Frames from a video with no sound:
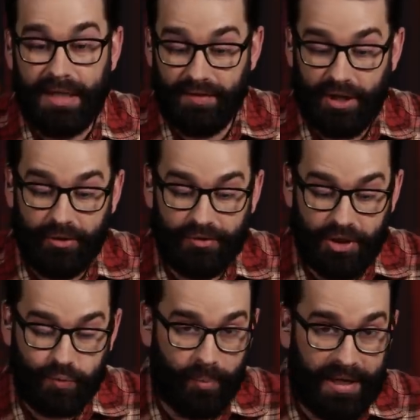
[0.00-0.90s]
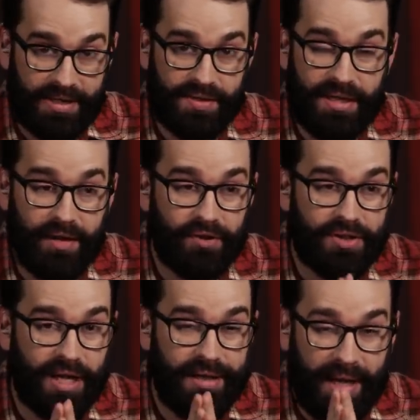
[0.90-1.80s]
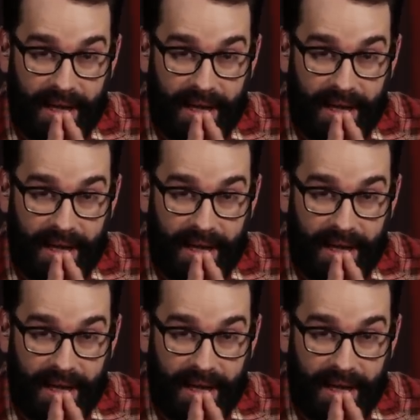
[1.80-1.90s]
even though this woman has never done